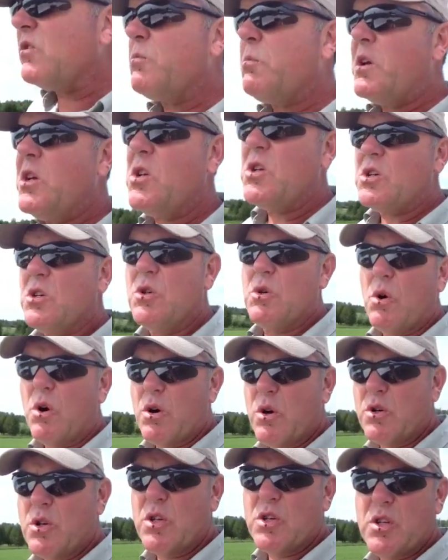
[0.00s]
species
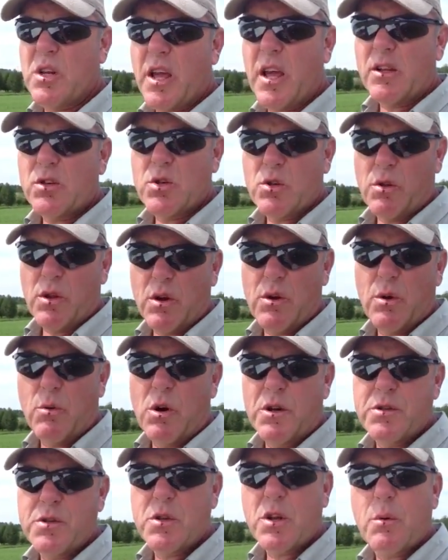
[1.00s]
order to stand. So they're the
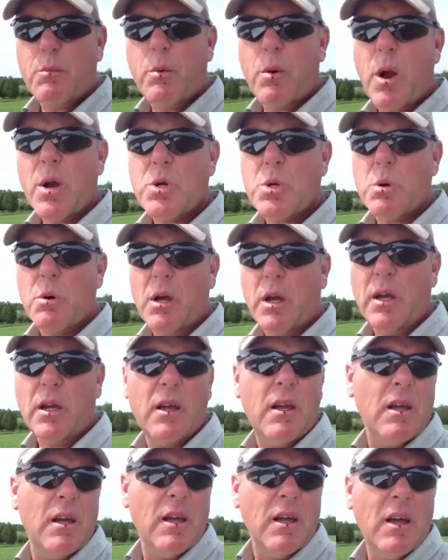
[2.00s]
ones that are pressuring
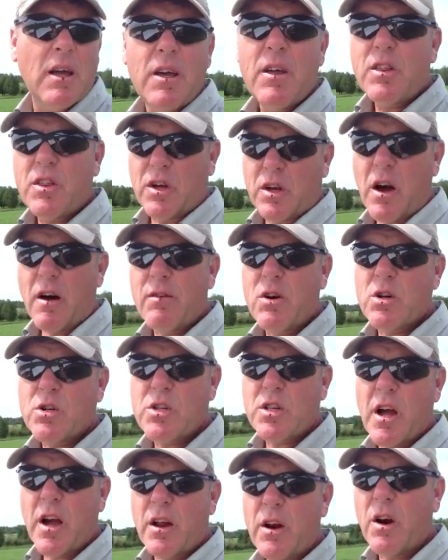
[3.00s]
the Governor
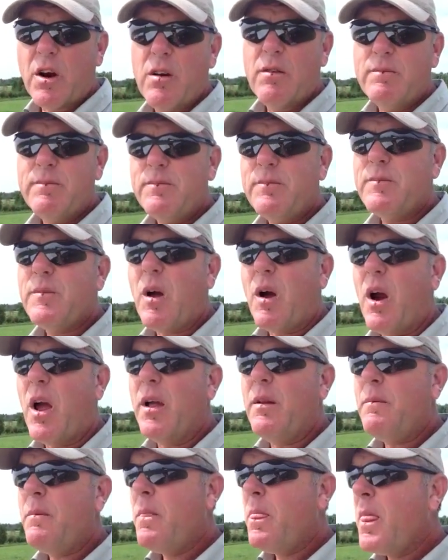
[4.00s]
Snyder, all right?
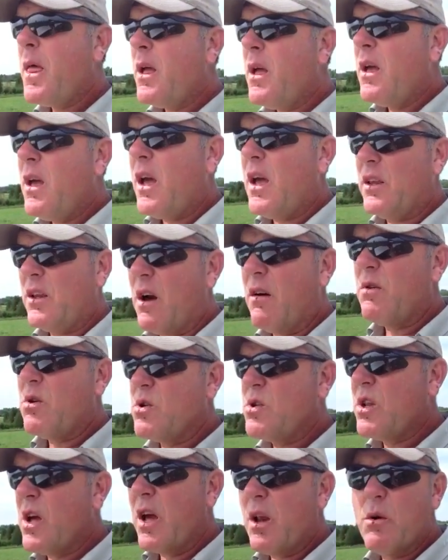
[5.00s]
And Governor
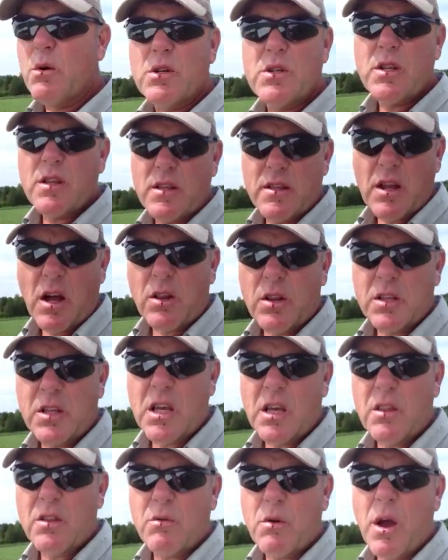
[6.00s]
Snyder is telling
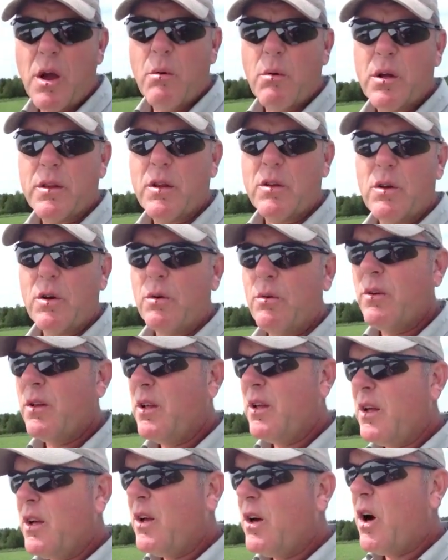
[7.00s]
Keith Creagh what to do.
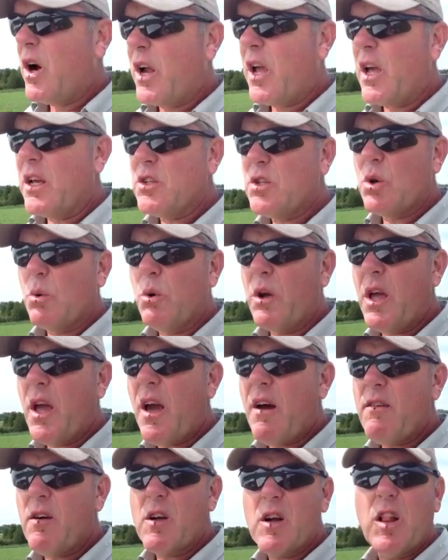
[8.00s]
Okay, so we
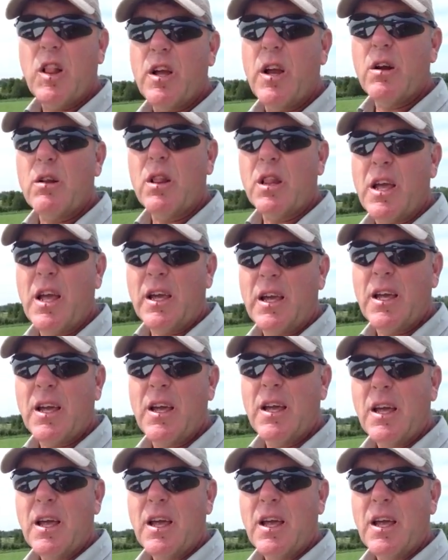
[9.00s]
have a clear link